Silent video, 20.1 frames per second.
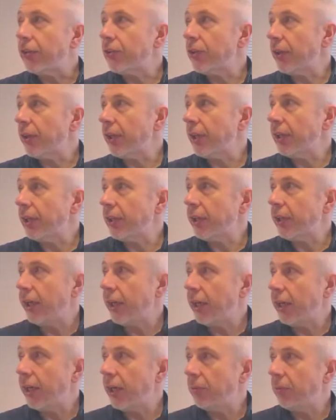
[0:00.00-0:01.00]
I think
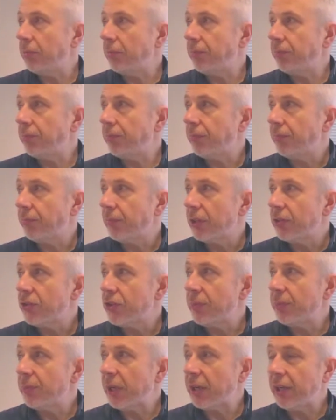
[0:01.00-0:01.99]

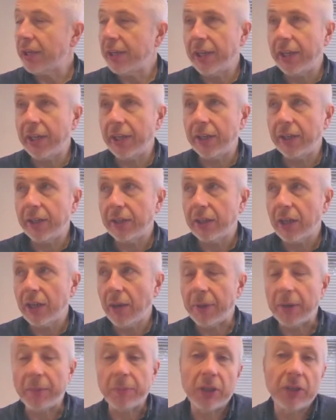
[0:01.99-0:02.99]
typically, I
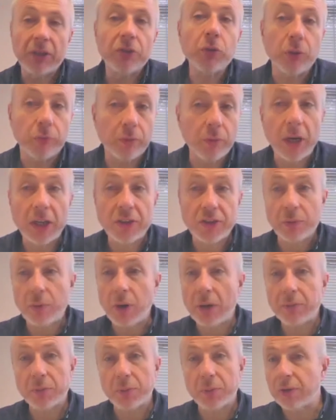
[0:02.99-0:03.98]
mean, I'm going to talk from
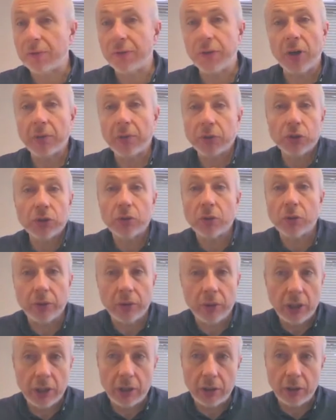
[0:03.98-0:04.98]
ITWeb's point of view. I'm sure
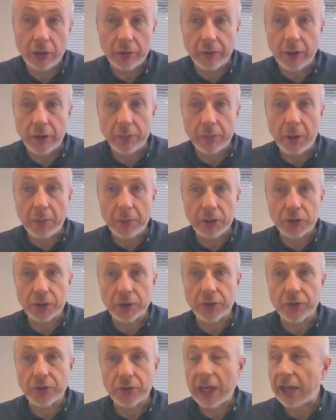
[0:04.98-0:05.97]
a lot of other
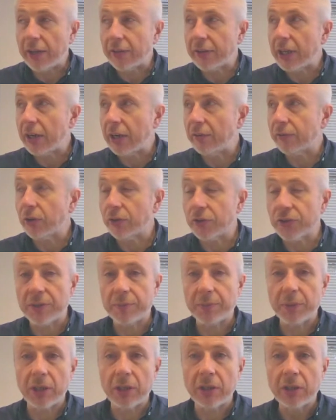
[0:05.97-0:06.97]
publishers out there have got
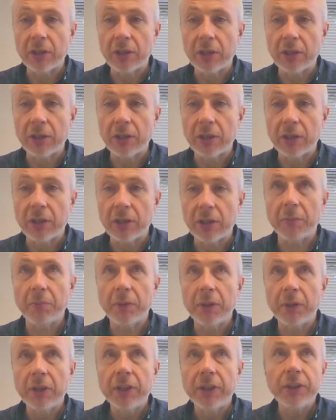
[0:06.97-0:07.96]
similar.
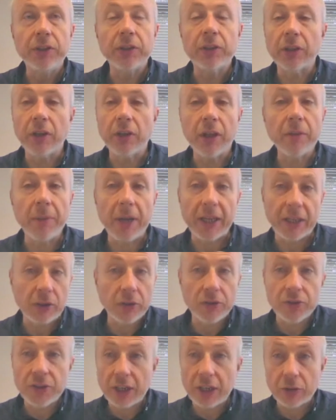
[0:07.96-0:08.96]
You can either make
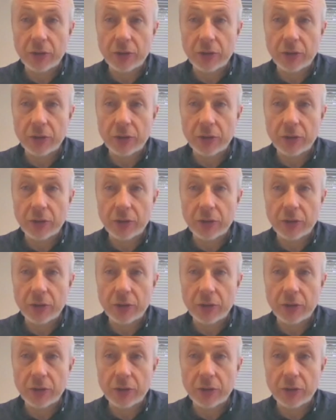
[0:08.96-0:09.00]
contact